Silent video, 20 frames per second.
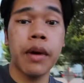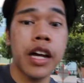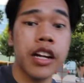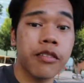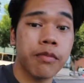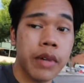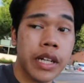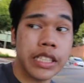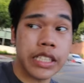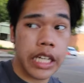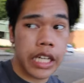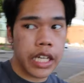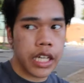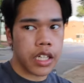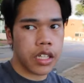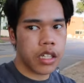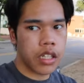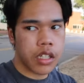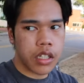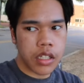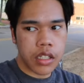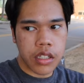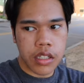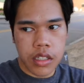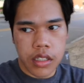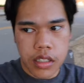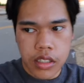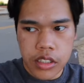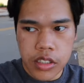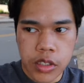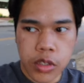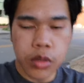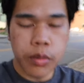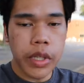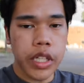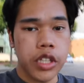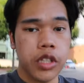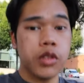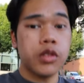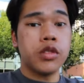out of my day to
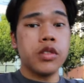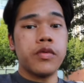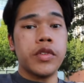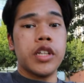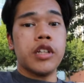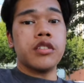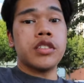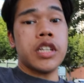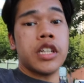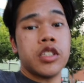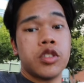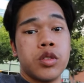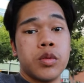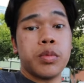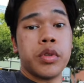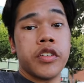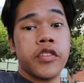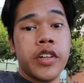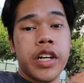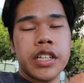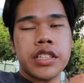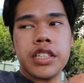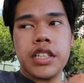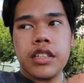make YouTube videos and to perfect